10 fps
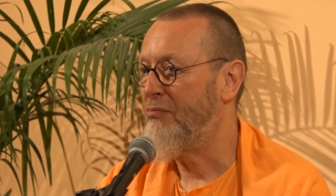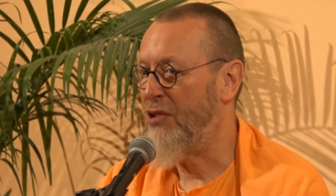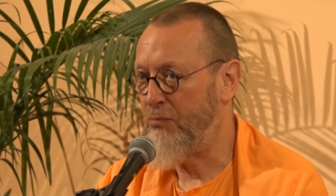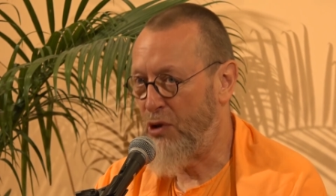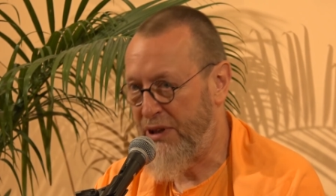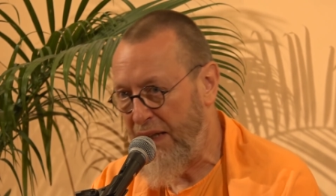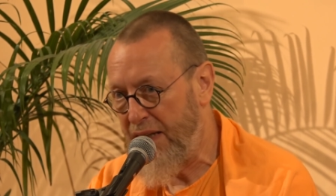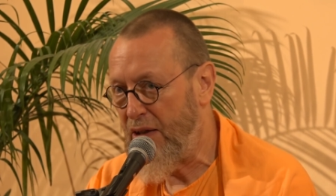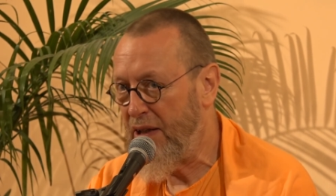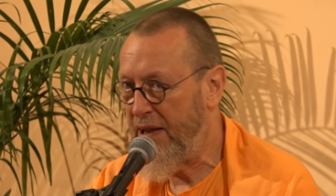But
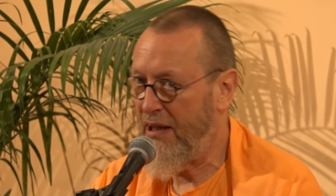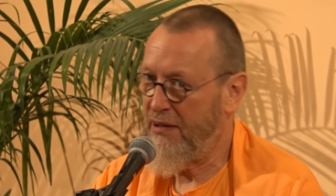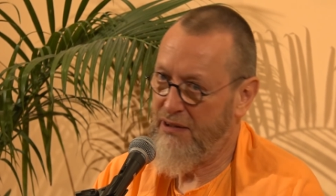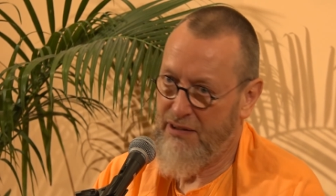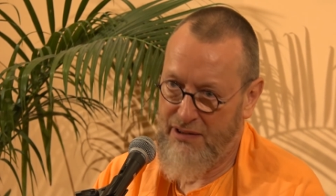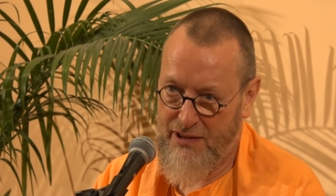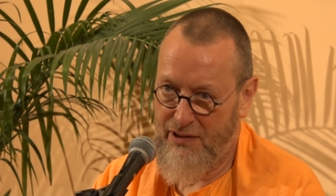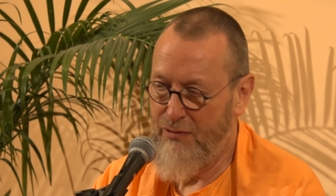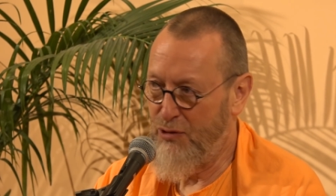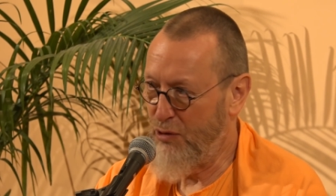botanical garden
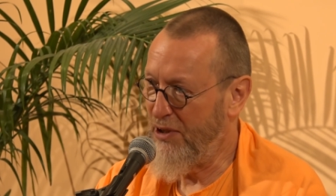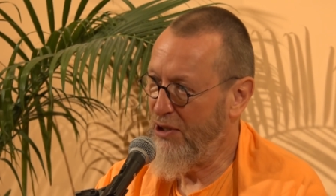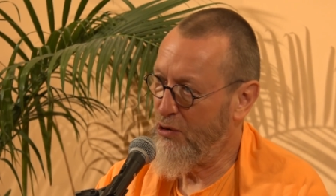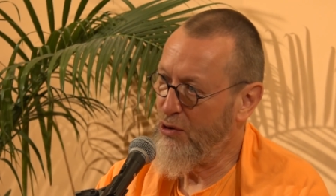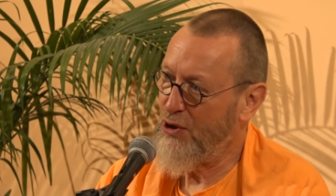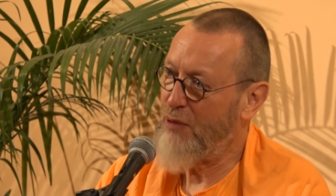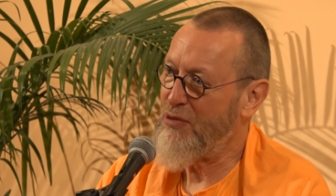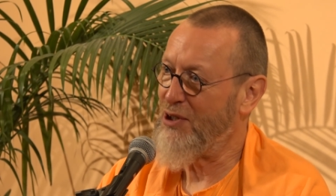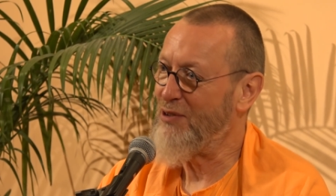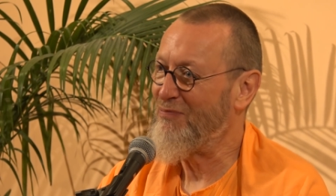would be a good
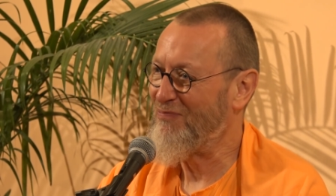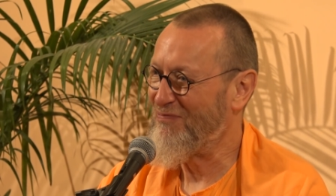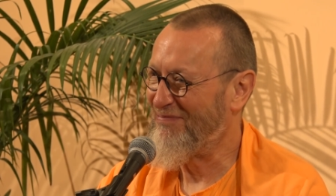option.